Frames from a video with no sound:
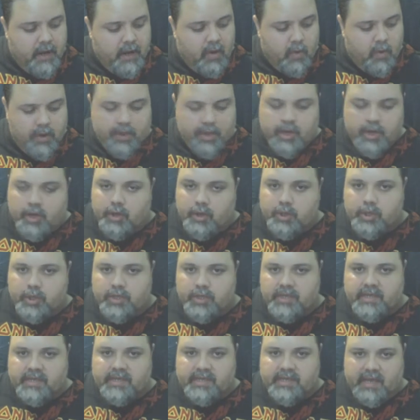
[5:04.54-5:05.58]
When you go to
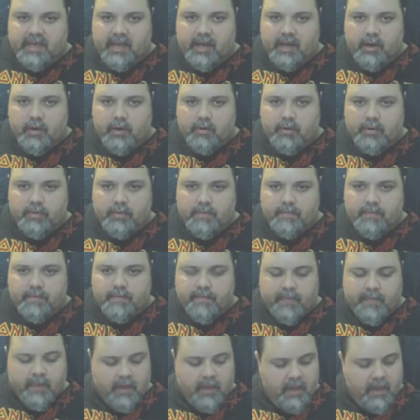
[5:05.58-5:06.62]
the C note,
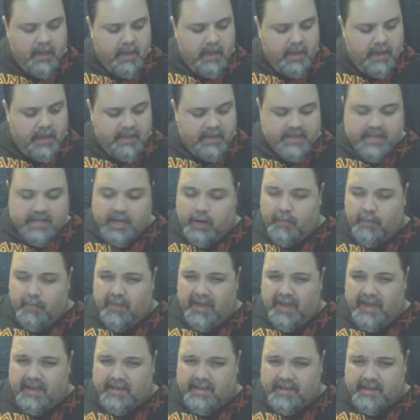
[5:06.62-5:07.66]
instead of
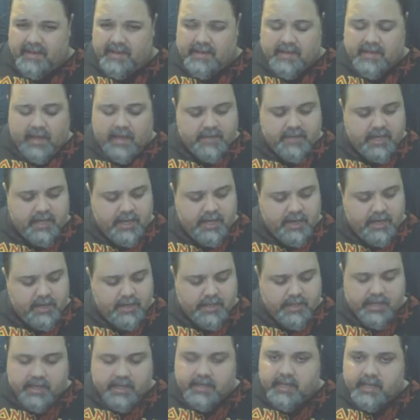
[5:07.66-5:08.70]
playing 6 times here,
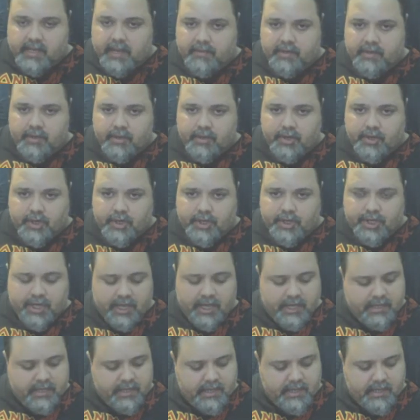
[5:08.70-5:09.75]
6 times on your
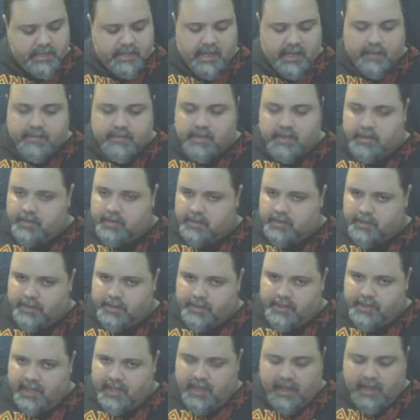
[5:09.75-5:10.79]
G, 6 times on your
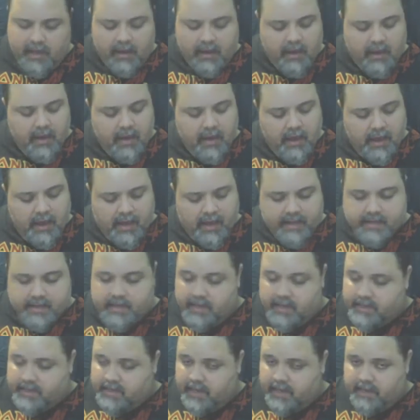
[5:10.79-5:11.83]
D, and
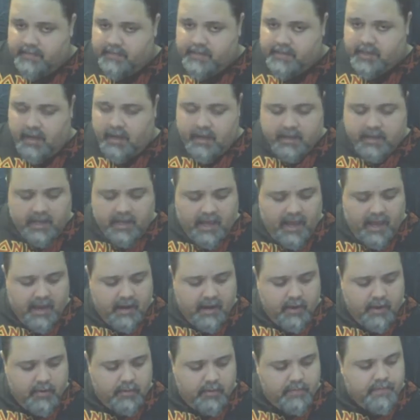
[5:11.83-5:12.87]
6 times on the A
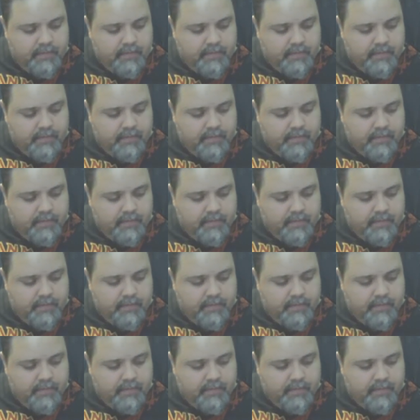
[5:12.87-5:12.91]
note,